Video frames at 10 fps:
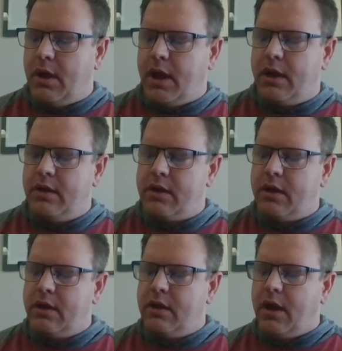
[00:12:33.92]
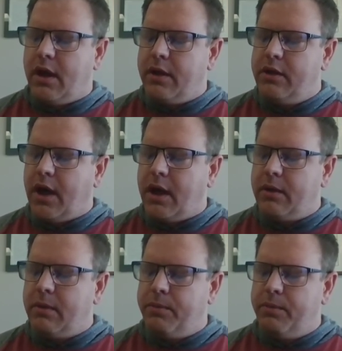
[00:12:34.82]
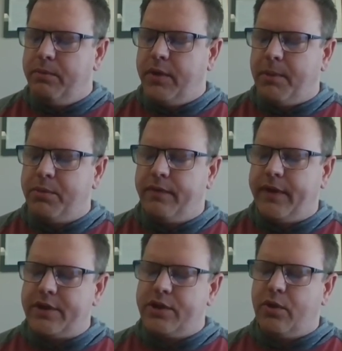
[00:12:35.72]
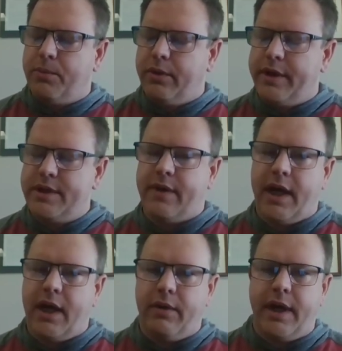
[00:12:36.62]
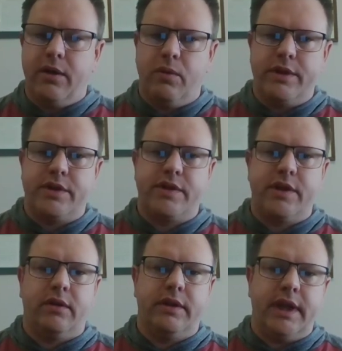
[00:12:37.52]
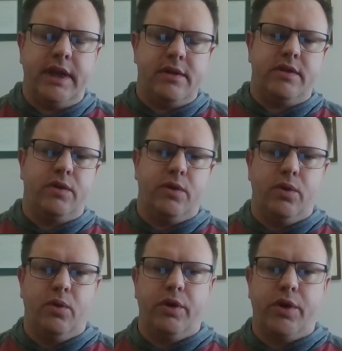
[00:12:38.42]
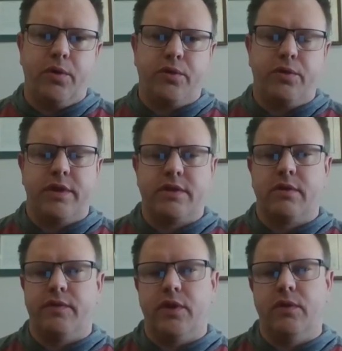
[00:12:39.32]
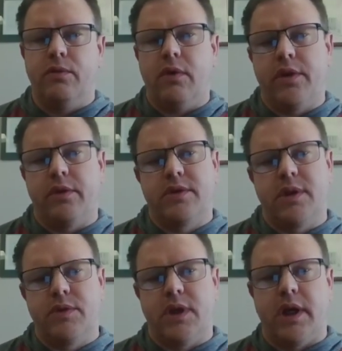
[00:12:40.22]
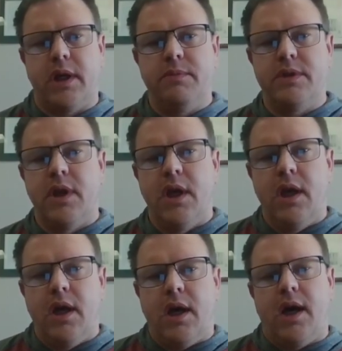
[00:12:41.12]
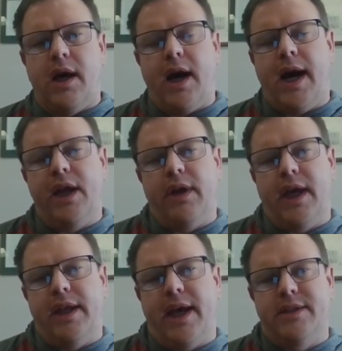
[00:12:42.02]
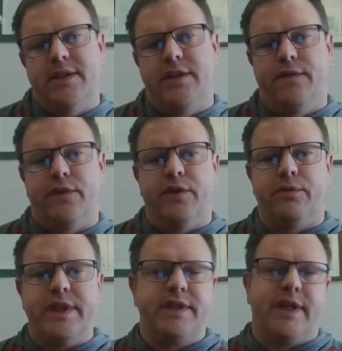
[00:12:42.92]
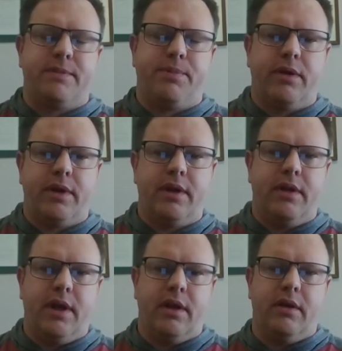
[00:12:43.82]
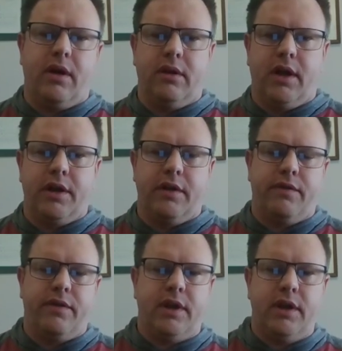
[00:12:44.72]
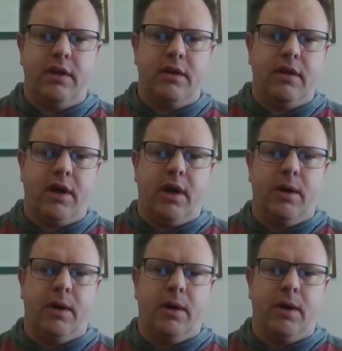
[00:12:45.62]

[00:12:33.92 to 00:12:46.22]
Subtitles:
And non-professional employees of higher ed would still need to go through this review, although sometimes higher ed has a different recess period than a lot of the